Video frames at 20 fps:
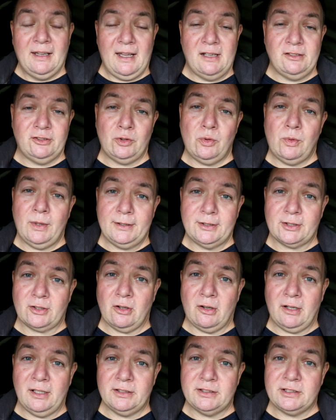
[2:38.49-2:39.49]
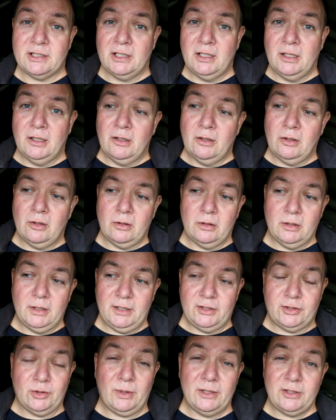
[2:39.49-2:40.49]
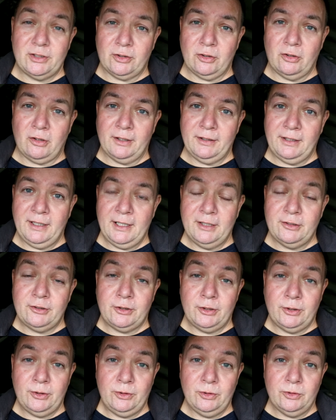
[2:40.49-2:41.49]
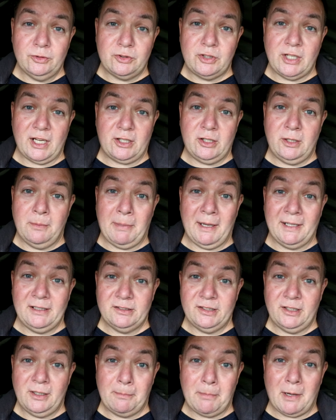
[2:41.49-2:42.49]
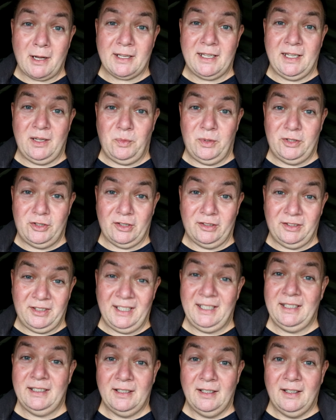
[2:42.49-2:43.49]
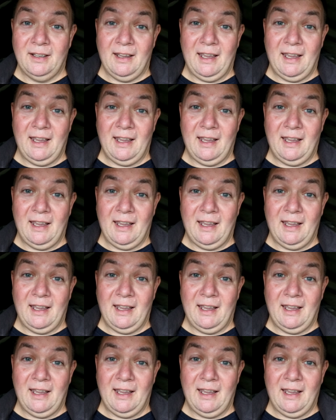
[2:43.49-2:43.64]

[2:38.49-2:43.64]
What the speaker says: As always, guys, it's always a good idea to check your baits in a bucket, which I did,